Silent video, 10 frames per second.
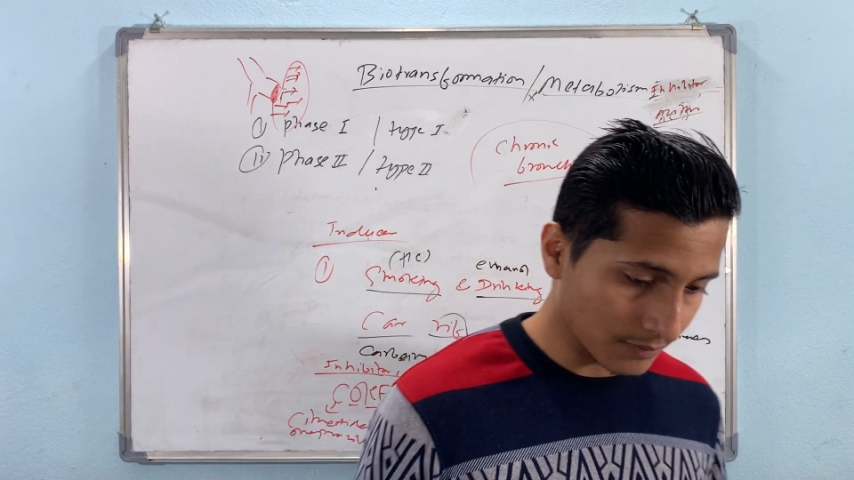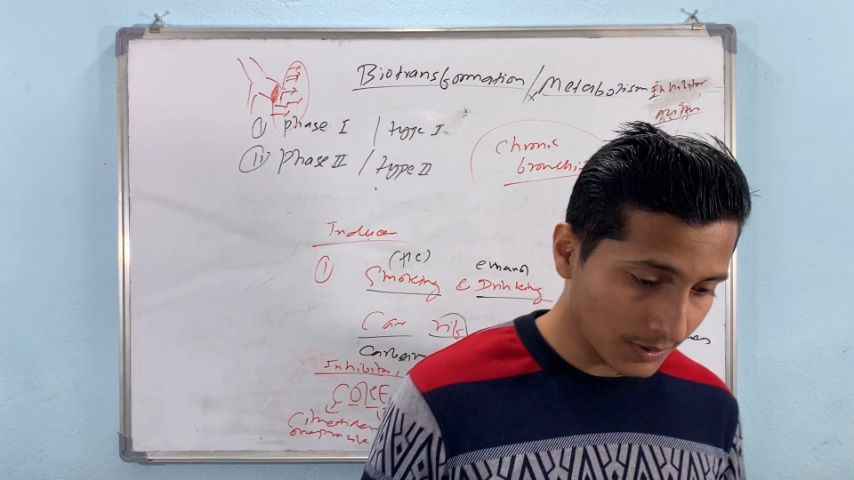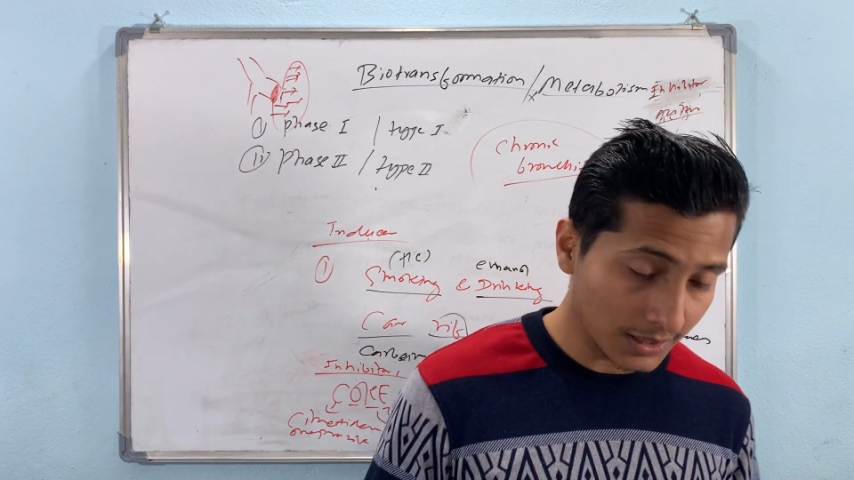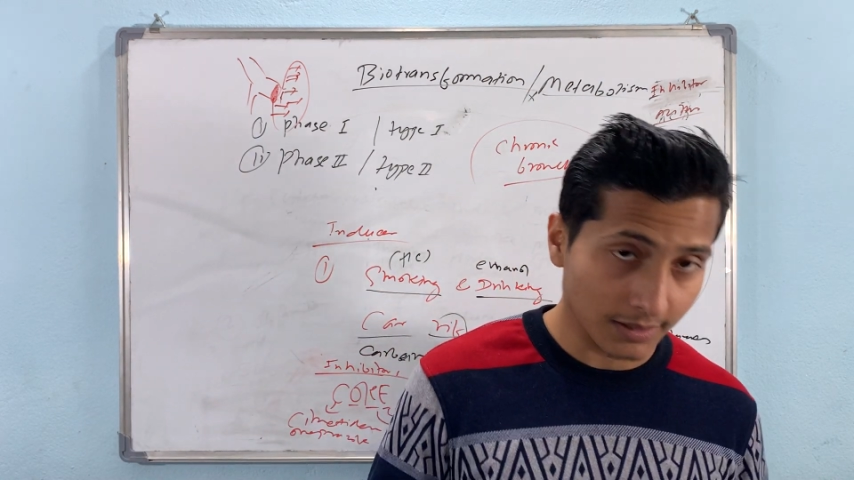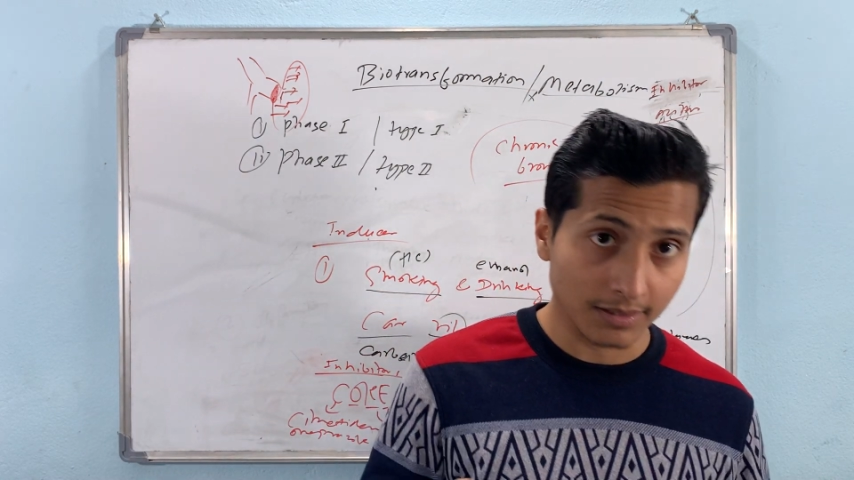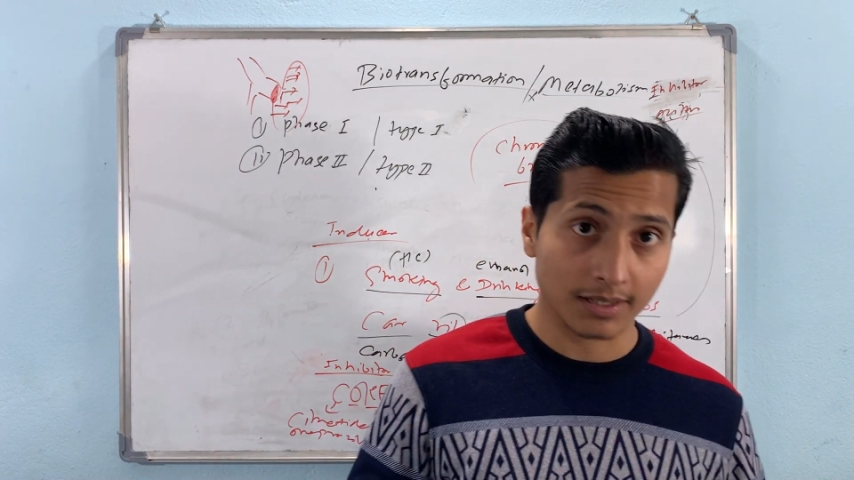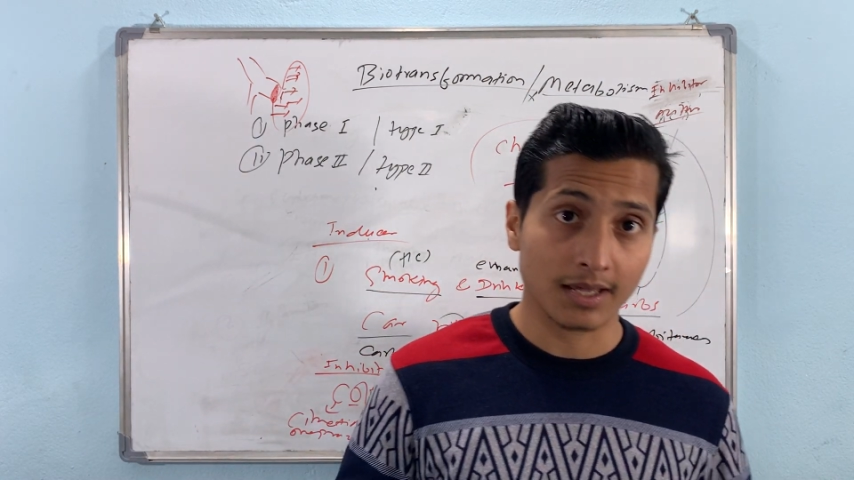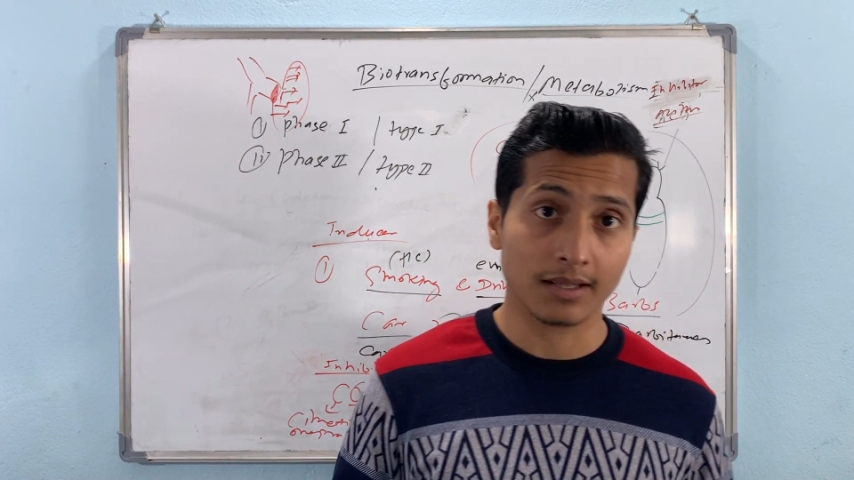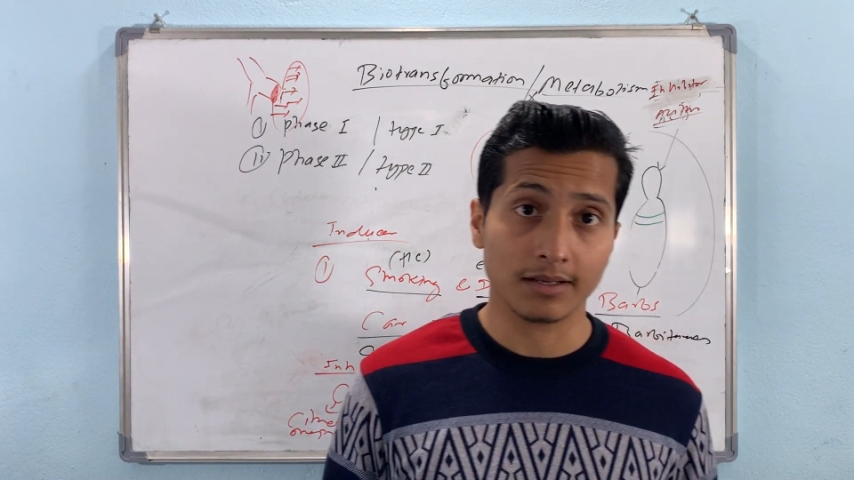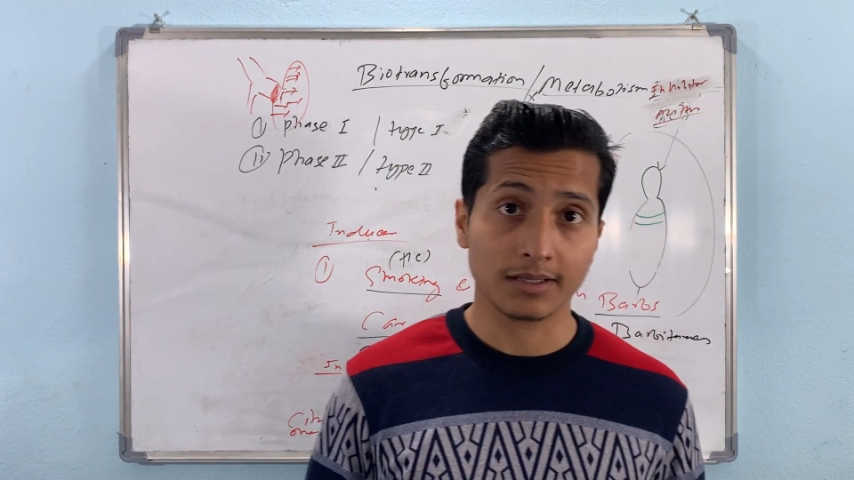vignette they
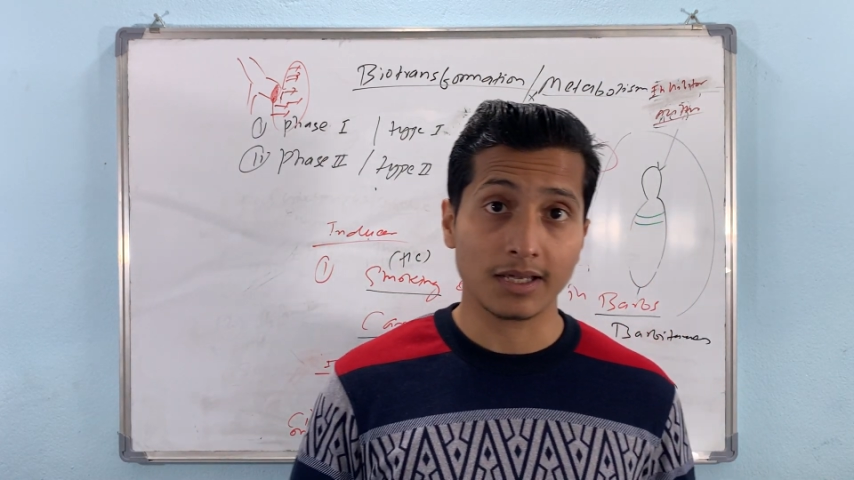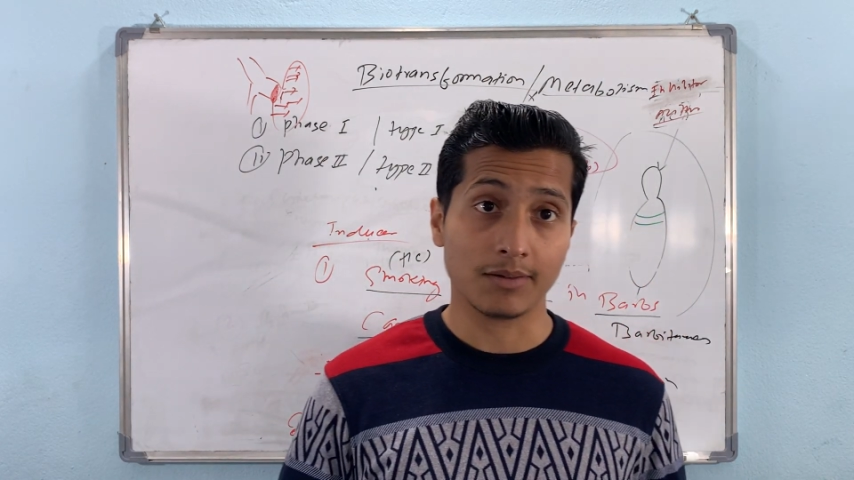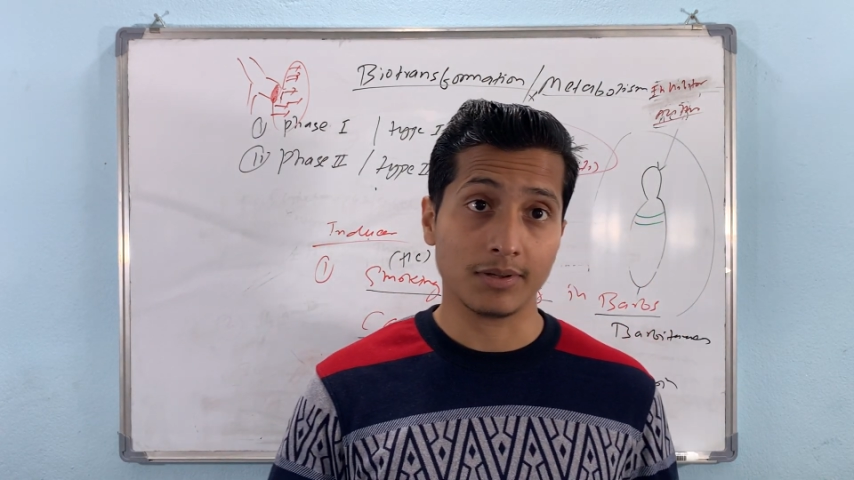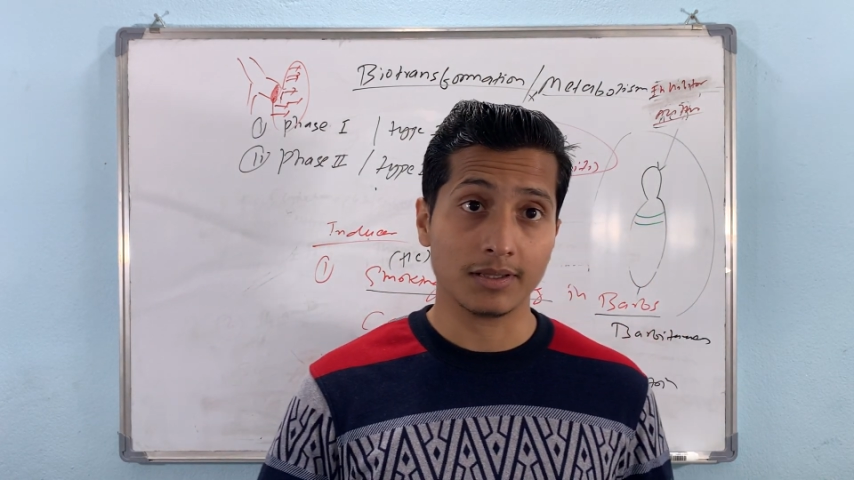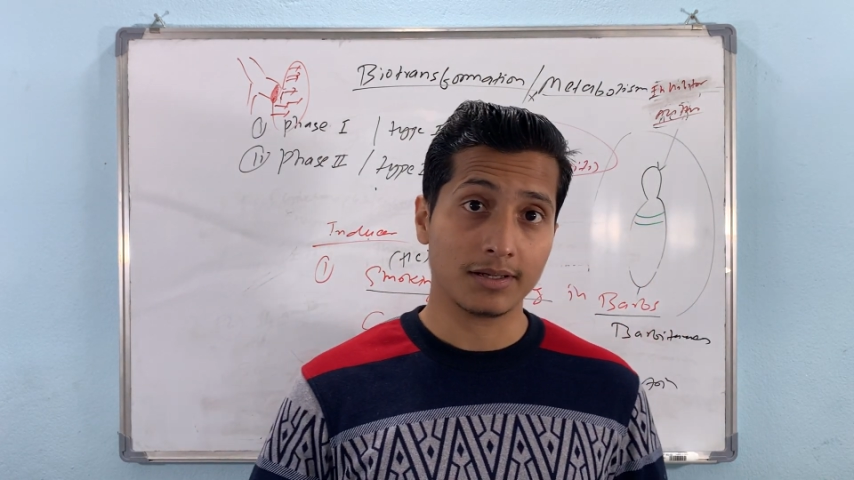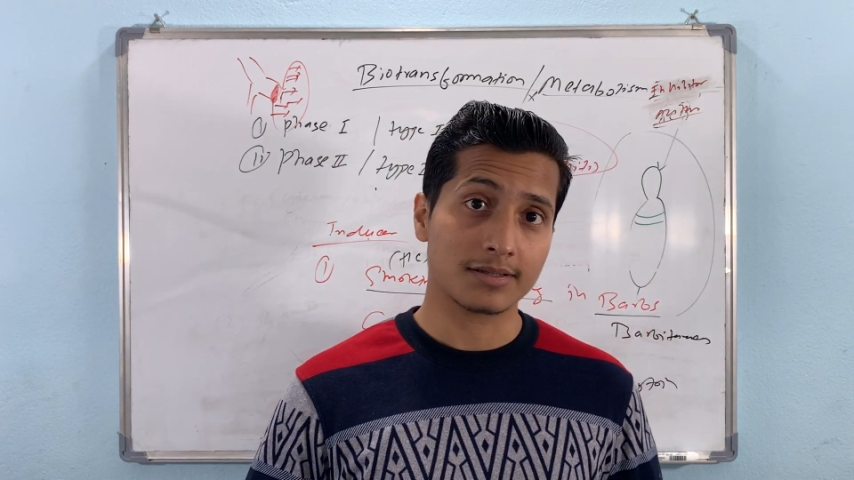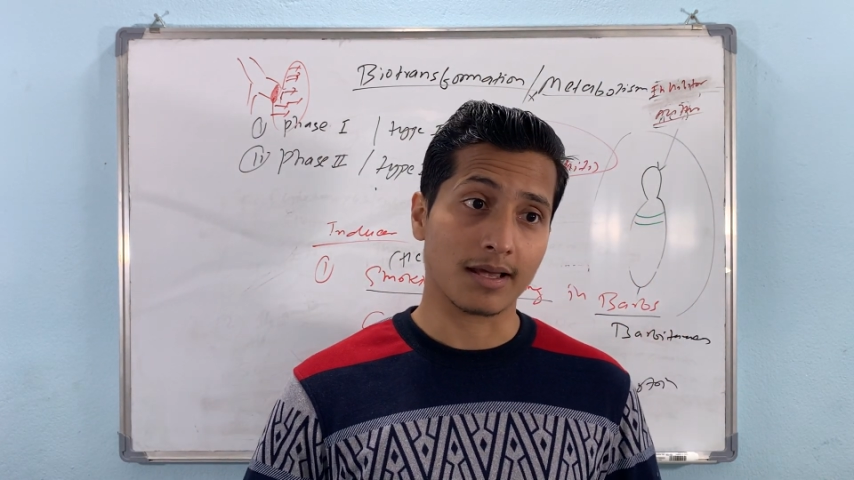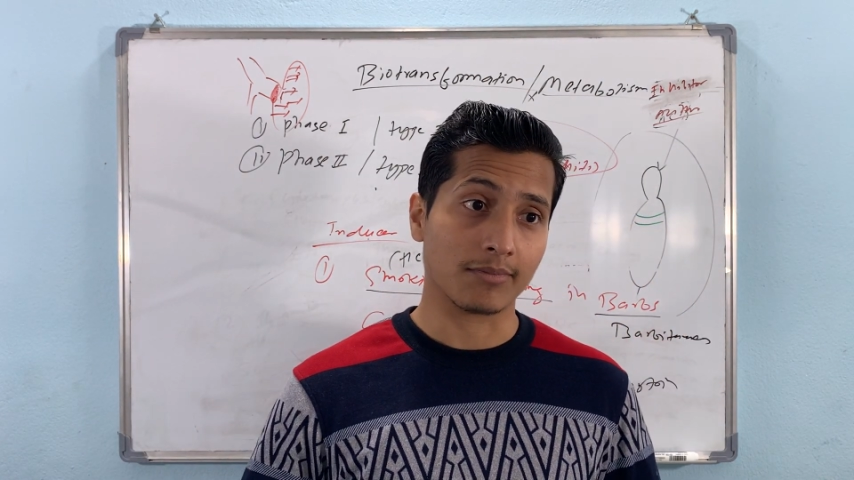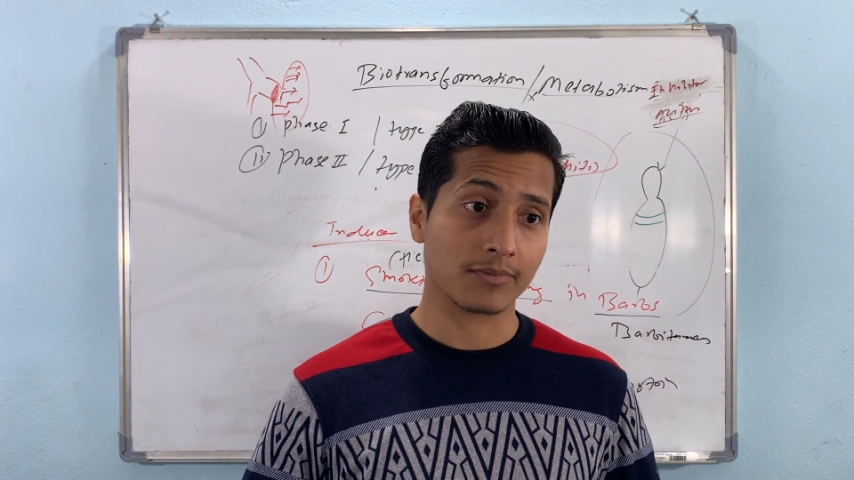can give in the exam.